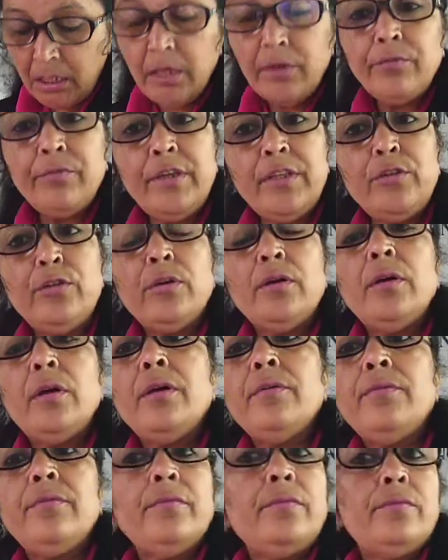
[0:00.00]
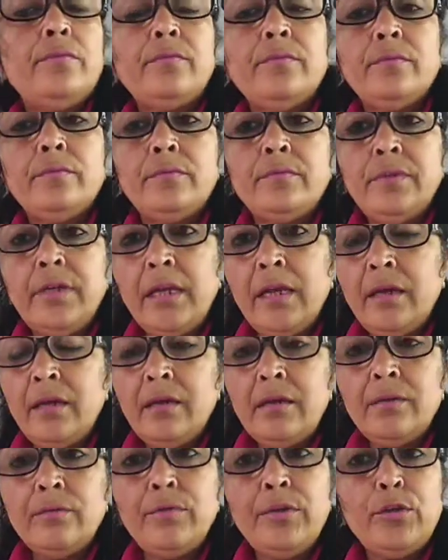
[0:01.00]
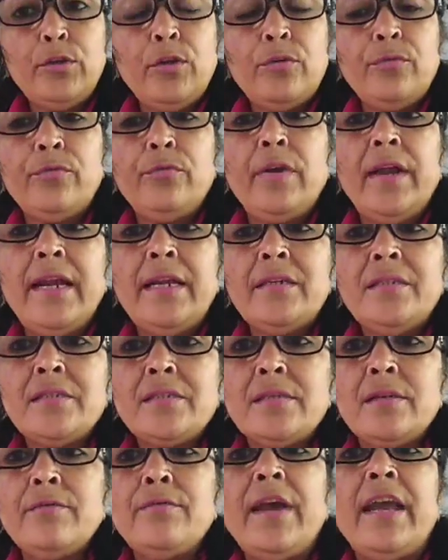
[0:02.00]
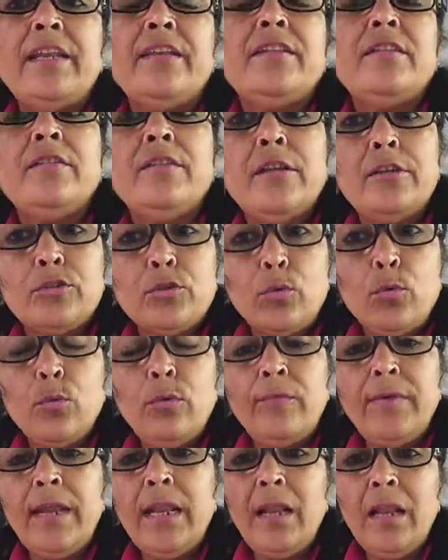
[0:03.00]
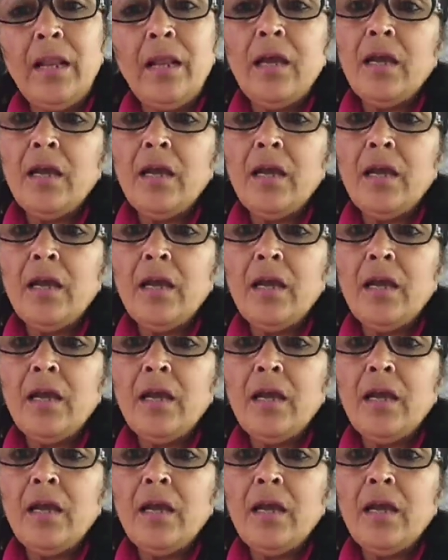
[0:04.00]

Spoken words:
with your with your friends when the school will